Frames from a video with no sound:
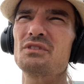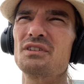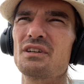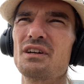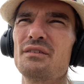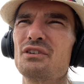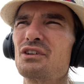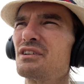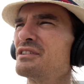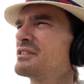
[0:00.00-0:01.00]
to the
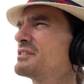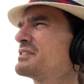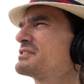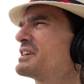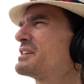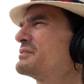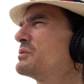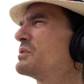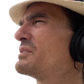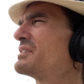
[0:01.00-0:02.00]
governor and her executive
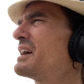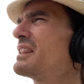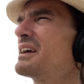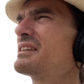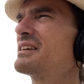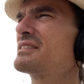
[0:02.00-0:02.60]
order, and I like that.